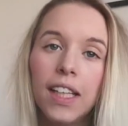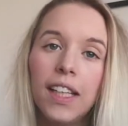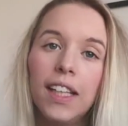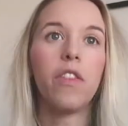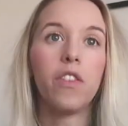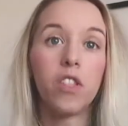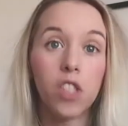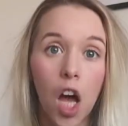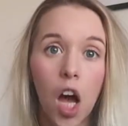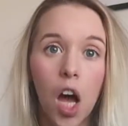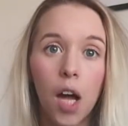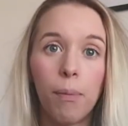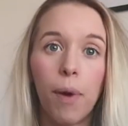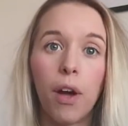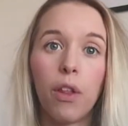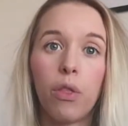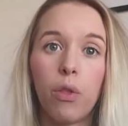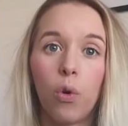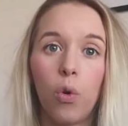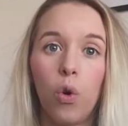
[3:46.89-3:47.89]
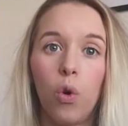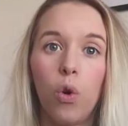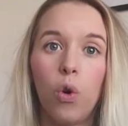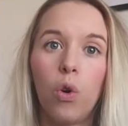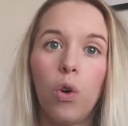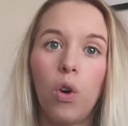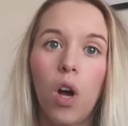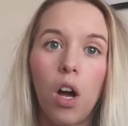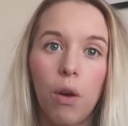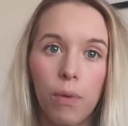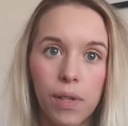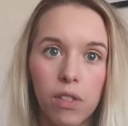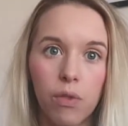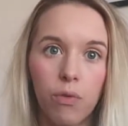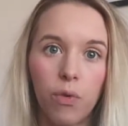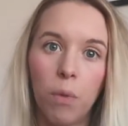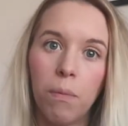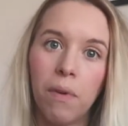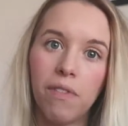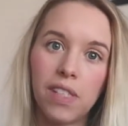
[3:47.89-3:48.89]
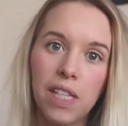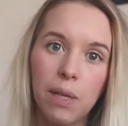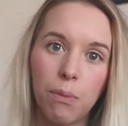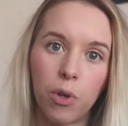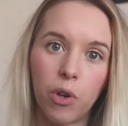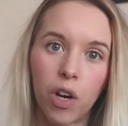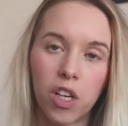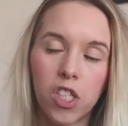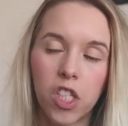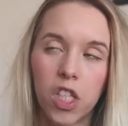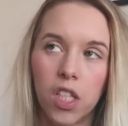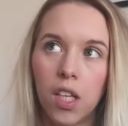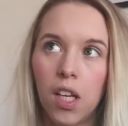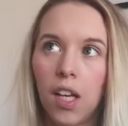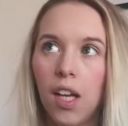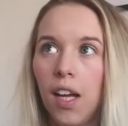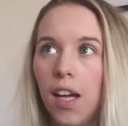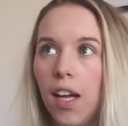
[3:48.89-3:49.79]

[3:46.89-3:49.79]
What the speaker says: At the time I thought, oh, it's the 4-month sleep progression.